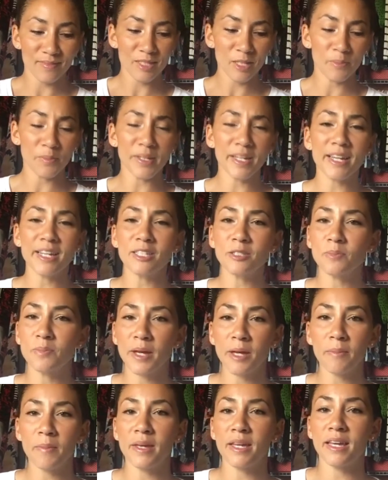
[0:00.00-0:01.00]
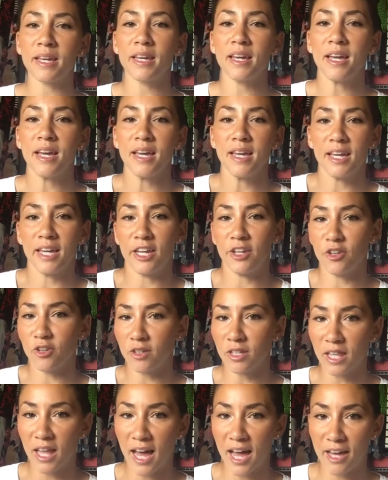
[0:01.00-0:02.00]
because maybe in
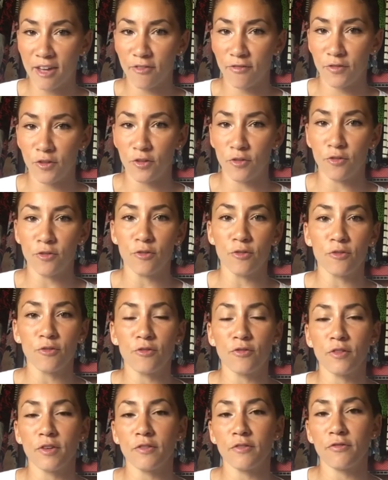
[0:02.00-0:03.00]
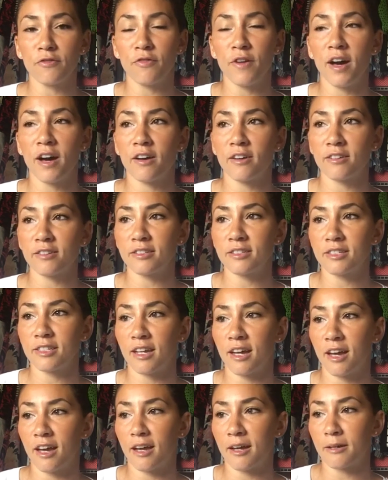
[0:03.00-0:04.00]
your life you've felt,
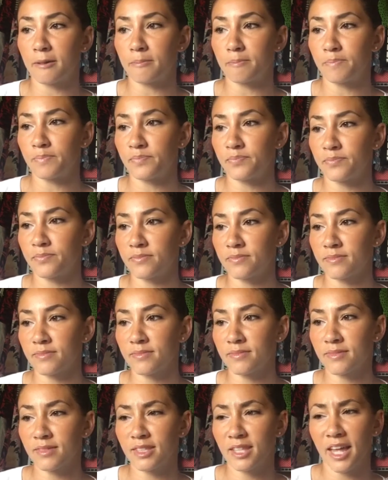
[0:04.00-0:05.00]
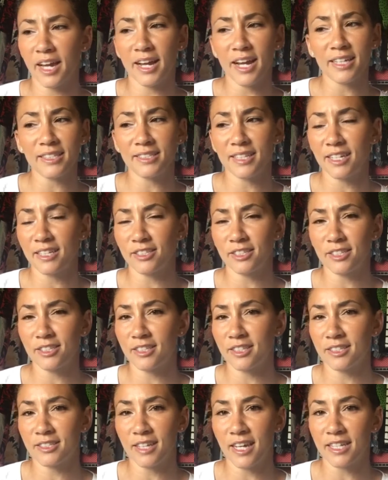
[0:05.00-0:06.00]
like I said,
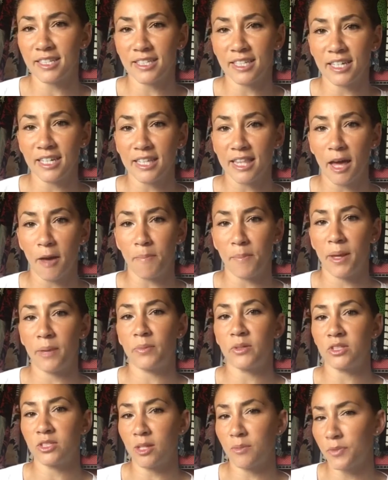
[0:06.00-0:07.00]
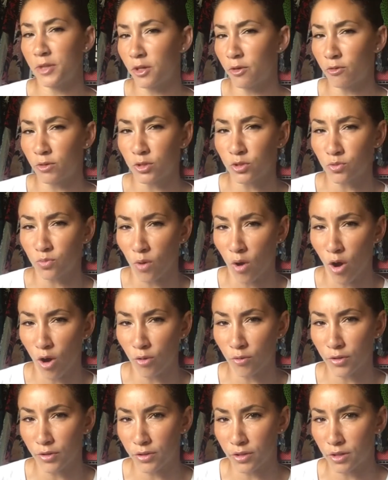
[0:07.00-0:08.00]
just this idea that maybe something was
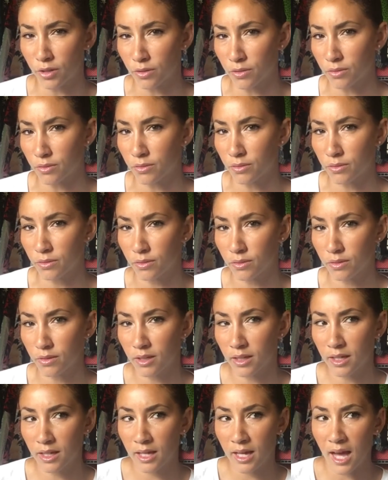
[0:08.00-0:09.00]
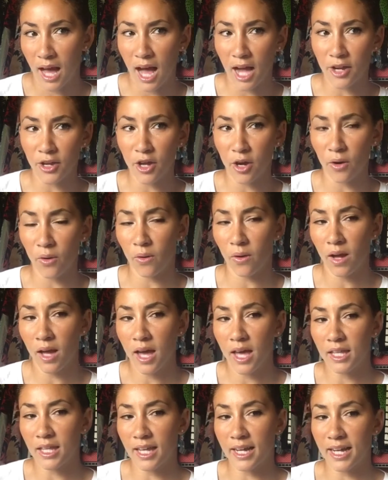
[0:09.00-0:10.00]
wrong with you. I know,
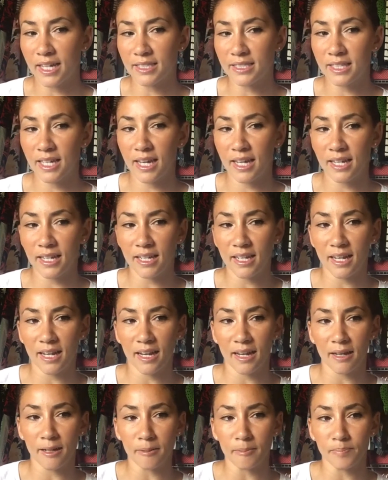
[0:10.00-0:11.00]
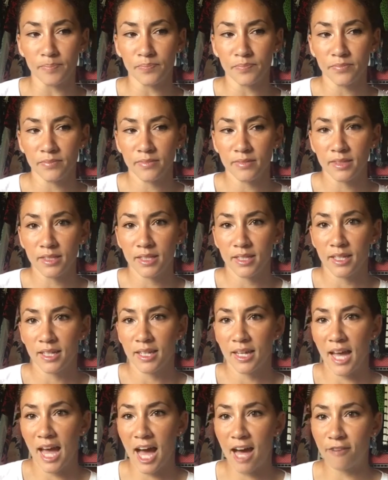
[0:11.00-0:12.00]
like I said,
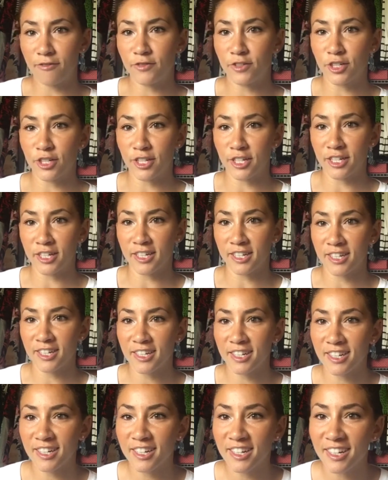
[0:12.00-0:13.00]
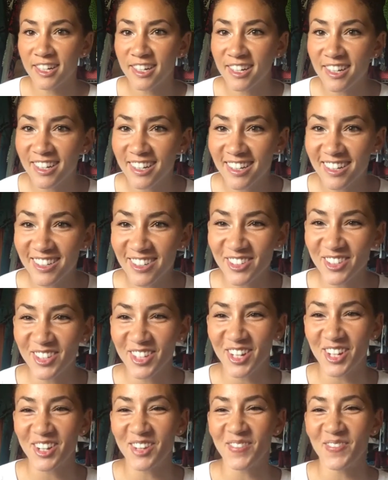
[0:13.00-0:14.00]
after you
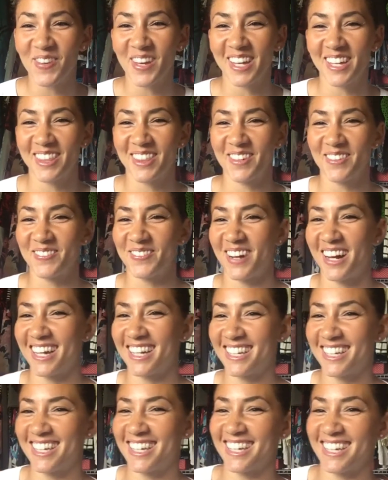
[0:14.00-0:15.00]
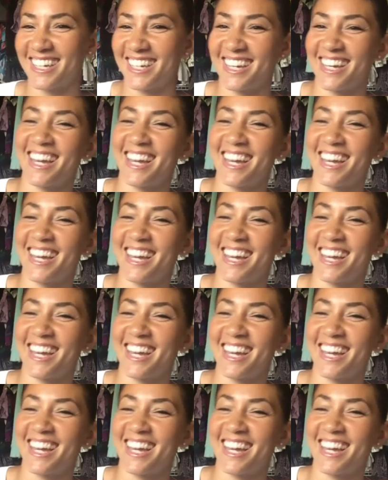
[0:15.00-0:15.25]
shouldn't pick the Viking.